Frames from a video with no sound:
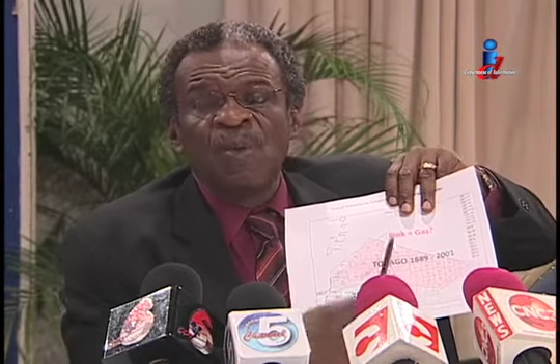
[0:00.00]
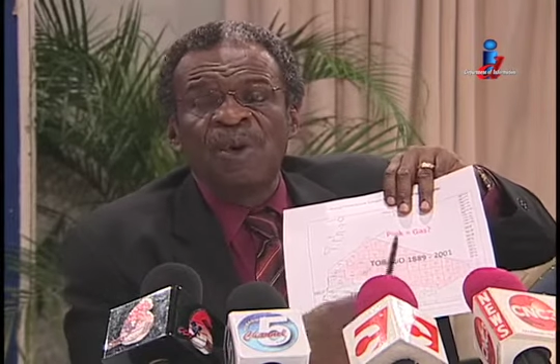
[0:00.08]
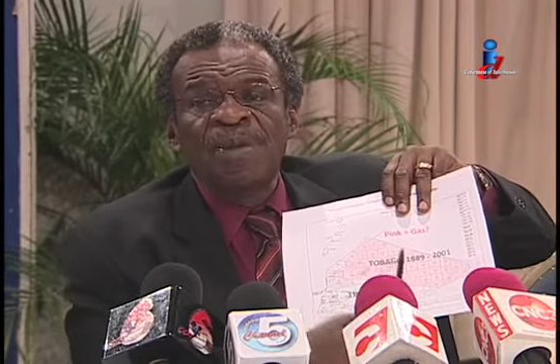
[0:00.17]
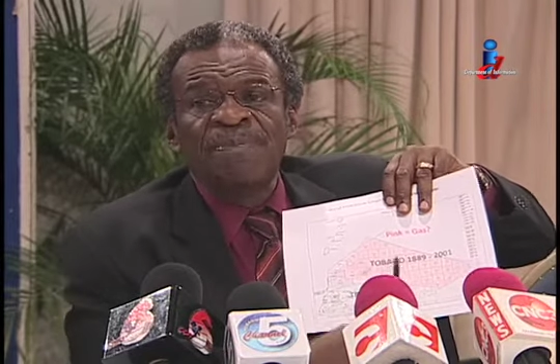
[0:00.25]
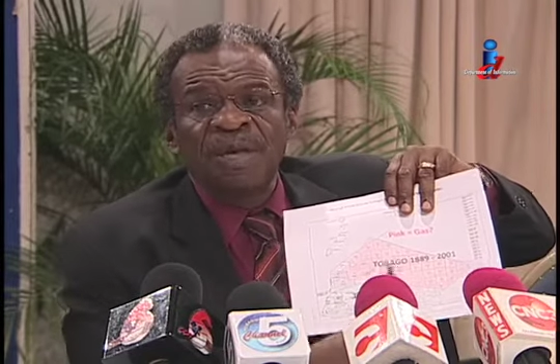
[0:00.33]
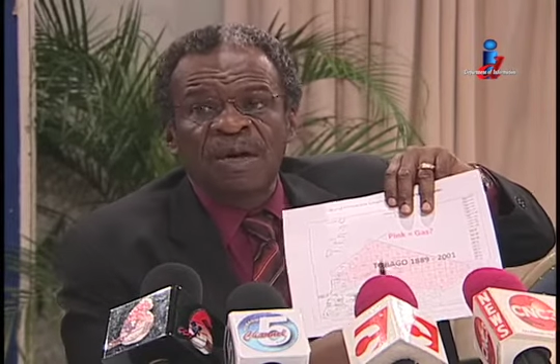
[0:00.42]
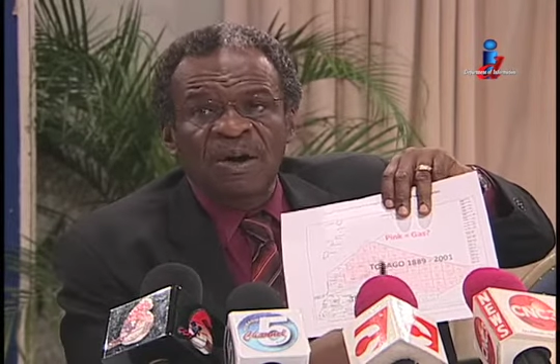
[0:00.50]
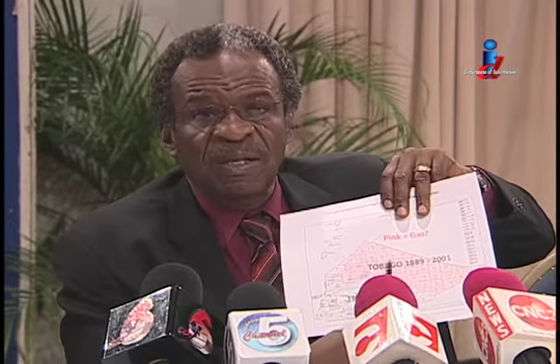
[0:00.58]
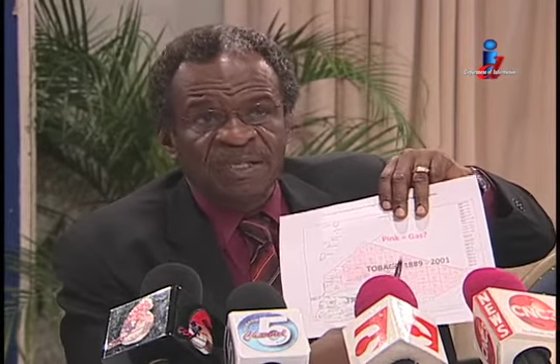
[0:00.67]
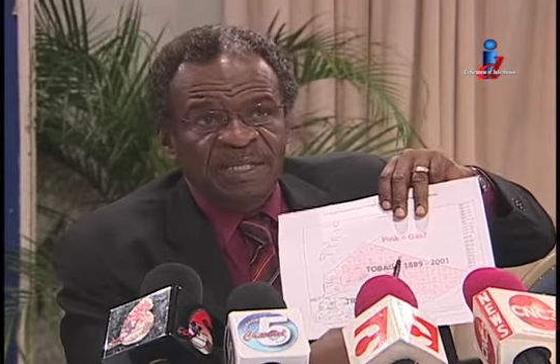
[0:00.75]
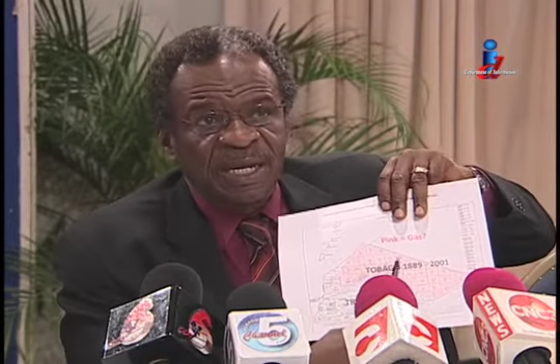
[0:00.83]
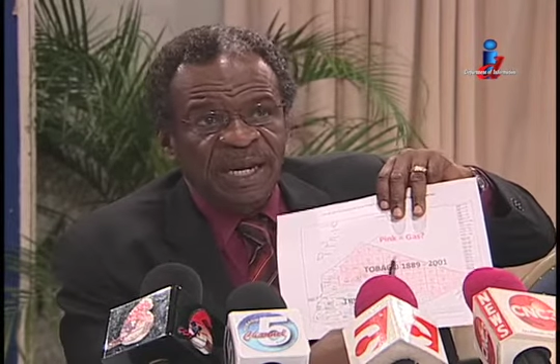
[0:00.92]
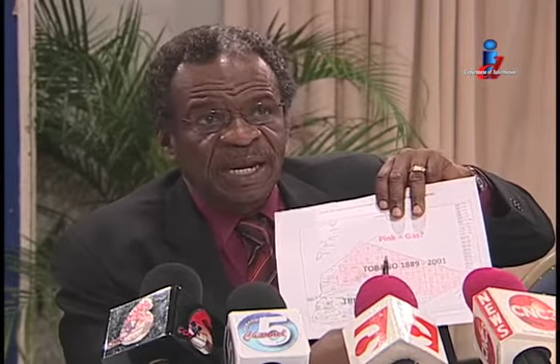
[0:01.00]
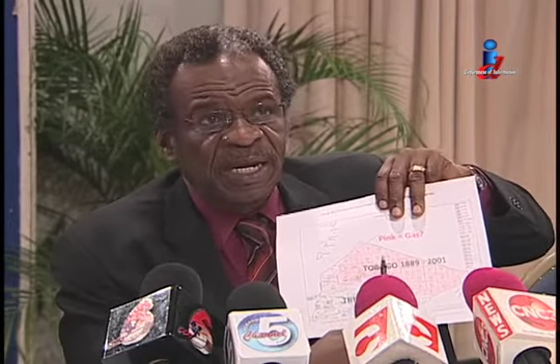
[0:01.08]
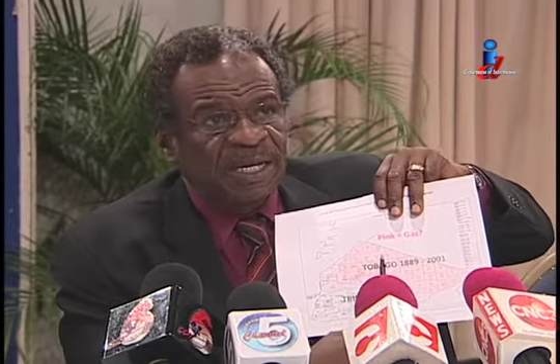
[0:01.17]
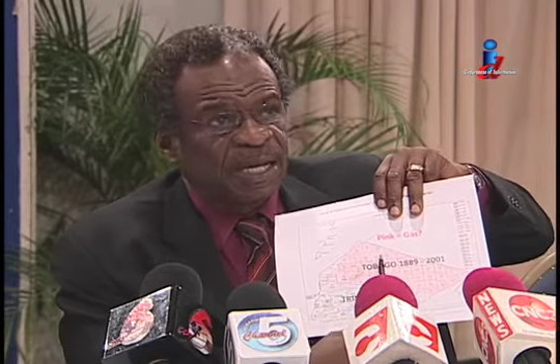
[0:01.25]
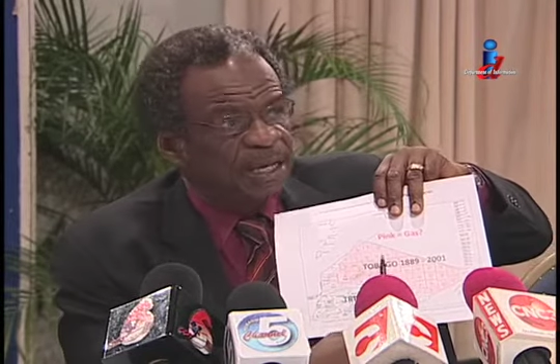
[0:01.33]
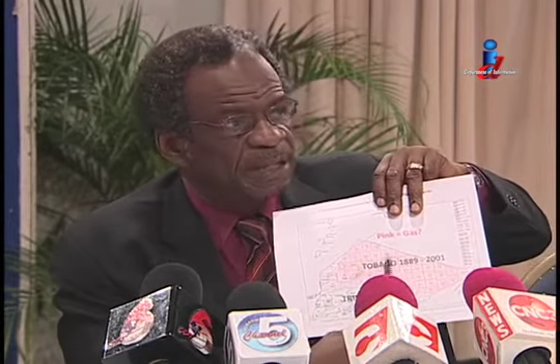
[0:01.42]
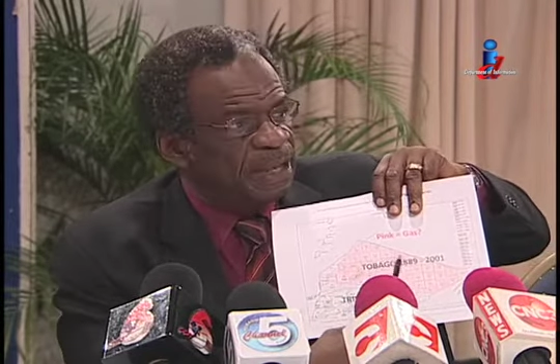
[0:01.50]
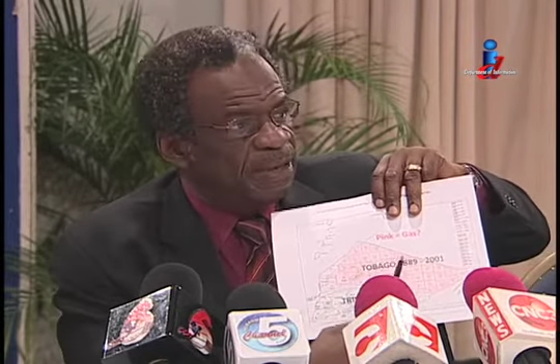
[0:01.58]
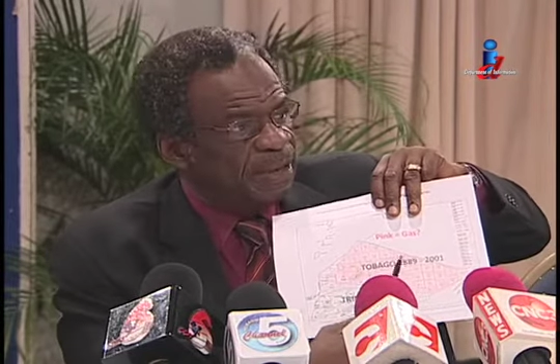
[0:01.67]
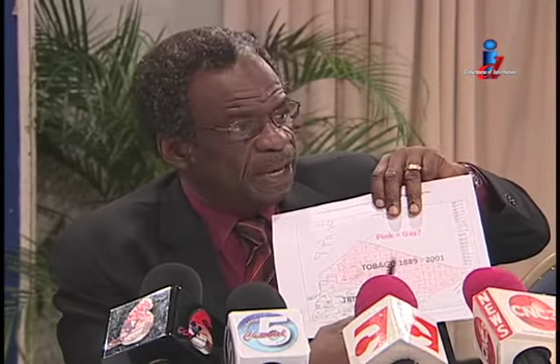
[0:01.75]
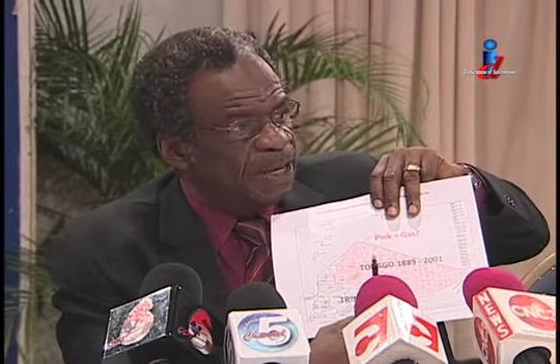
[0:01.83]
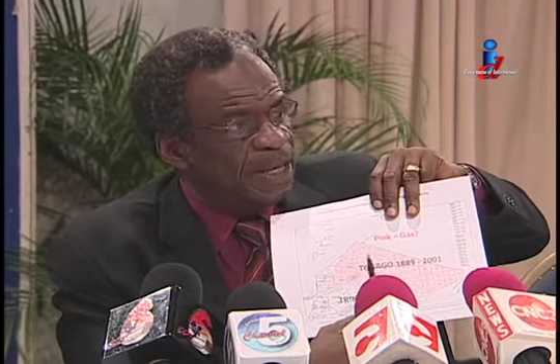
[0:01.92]
will be considered
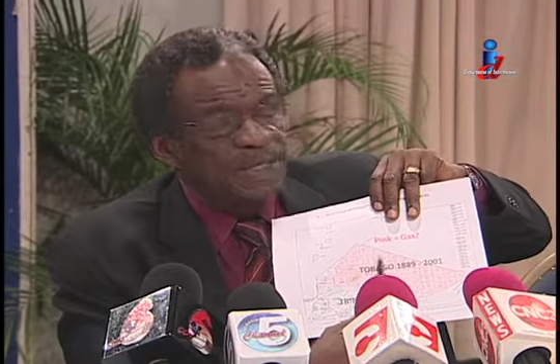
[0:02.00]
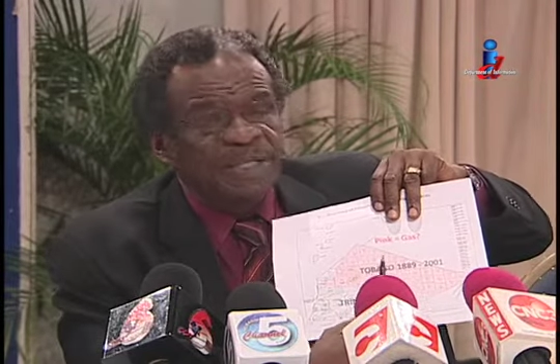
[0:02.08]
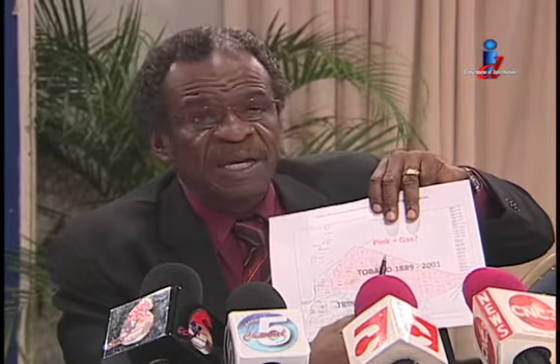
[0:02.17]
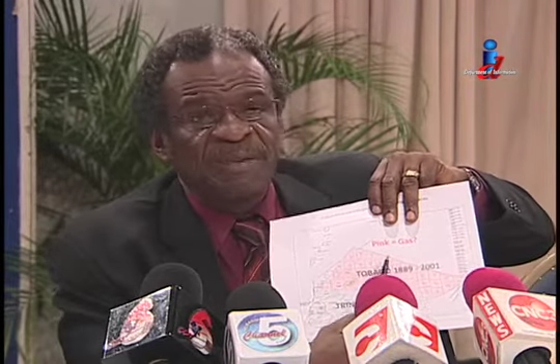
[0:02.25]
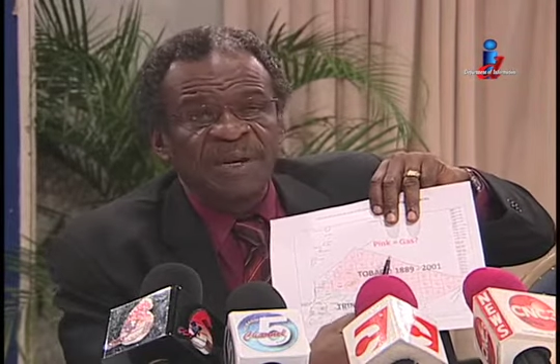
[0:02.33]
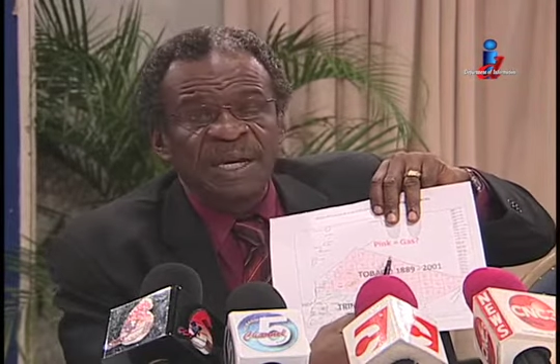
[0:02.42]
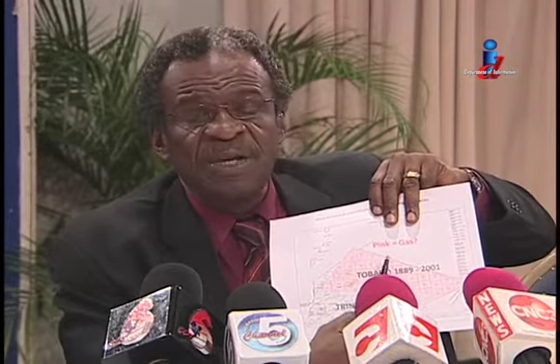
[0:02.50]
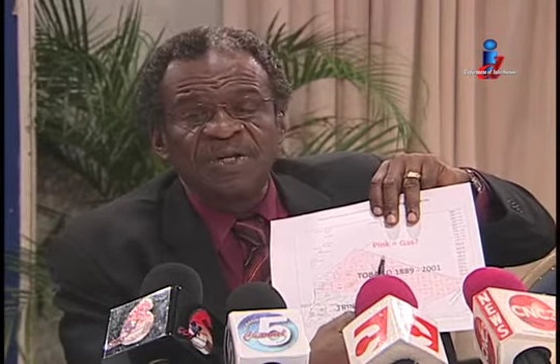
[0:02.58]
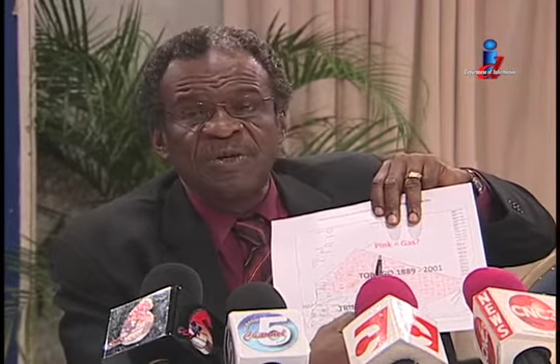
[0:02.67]
in determining